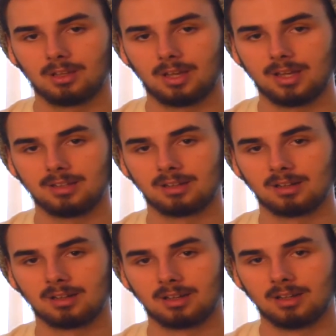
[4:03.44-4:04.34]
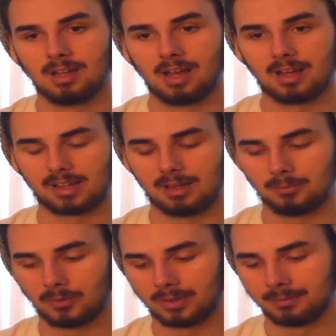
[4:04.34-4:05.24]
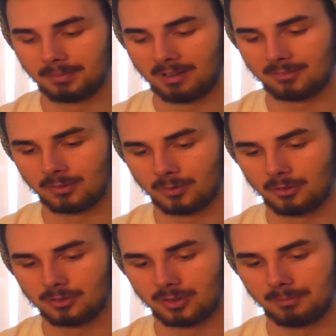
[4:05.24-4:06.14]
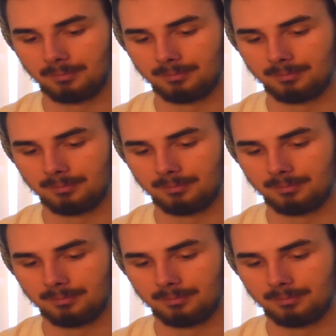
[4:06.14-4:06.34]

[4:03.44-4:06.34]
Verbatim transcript: And uh, I came to her after a road trip.